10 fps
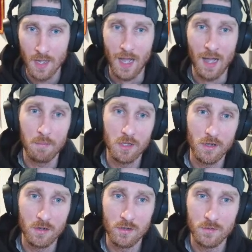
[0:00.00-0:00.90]
I'm a
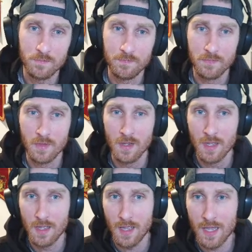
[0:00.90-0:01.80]
little
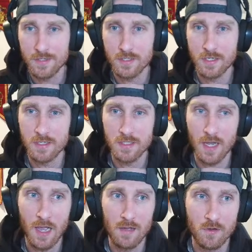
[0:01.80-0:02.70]
hesitant to
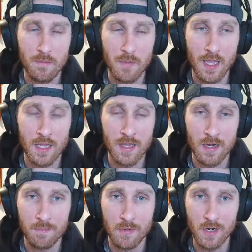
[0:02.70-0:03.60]
have him in that
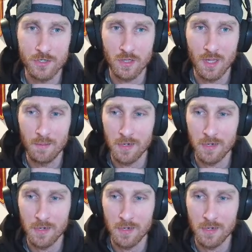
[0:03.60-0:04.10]
upper echelon,